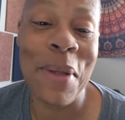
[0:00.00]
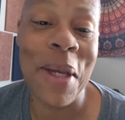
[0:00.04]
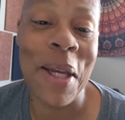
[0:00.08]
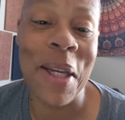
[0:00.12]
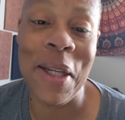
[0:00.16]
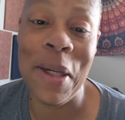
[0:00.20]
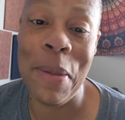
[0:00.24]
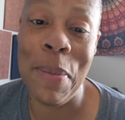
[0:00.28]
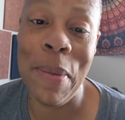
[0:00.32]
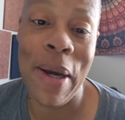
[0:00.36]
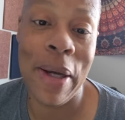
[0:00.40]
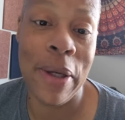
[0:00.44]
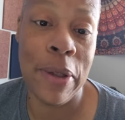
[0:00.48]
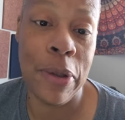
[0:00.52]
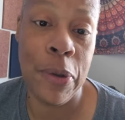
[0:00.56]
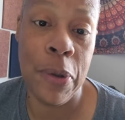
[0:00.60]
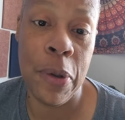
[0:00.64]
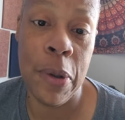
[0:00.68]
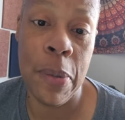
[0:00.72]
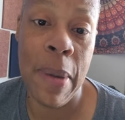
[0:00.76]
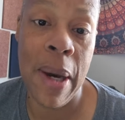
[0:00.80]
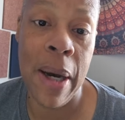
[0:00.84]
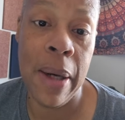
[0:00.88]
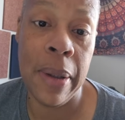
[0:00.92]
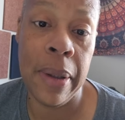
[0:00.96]
thing anybody can do
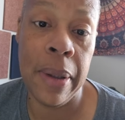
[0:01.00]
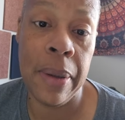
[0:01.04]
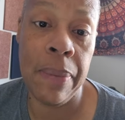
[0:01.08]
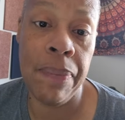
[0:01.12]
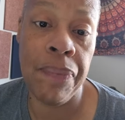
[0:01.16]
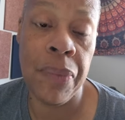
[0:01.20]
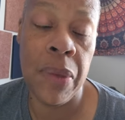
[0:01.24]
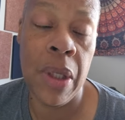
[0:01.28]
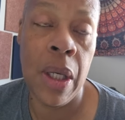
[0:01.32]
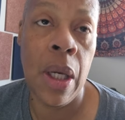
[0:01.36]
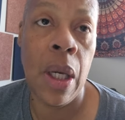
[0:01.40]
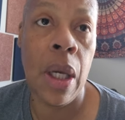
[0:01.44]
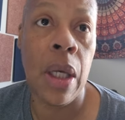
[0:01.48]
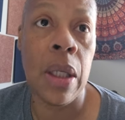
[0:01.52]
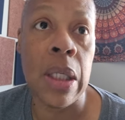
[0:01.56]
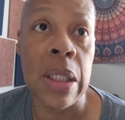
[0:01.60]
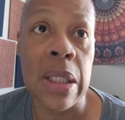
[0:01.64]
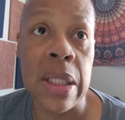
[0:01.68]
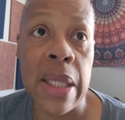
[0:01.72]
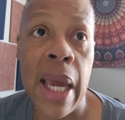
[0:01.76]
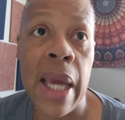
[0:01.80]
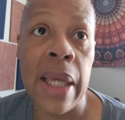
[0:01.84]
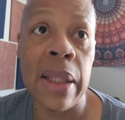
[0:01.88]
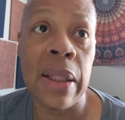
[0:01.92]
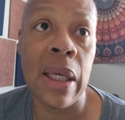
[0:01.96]
about it. And the
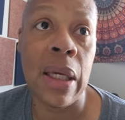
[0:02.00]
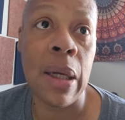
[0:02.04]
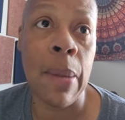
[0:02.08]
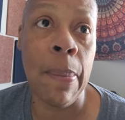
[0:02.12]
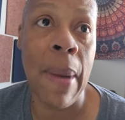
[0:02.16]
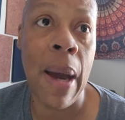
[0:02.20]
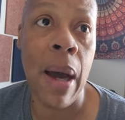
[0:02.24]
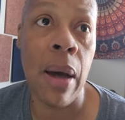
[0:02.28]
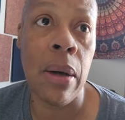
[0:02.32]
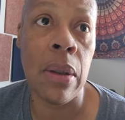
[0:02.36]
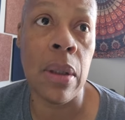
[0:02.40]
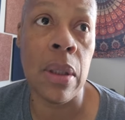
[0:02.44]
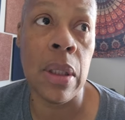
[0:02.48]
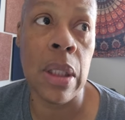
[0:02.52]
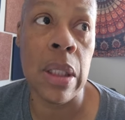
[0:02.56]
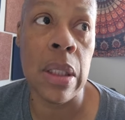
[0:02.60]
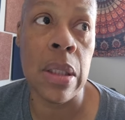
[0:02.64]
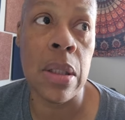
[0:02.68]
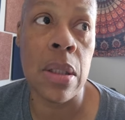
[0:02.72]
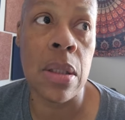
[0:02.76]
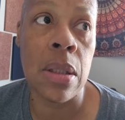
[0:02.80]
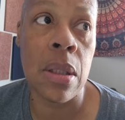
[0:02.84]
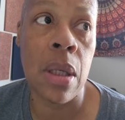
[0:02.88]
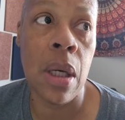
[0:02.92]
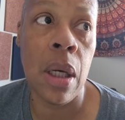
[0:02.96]
sad thing about it
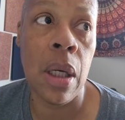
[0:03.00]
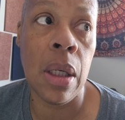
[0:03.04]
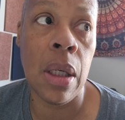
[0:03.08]
is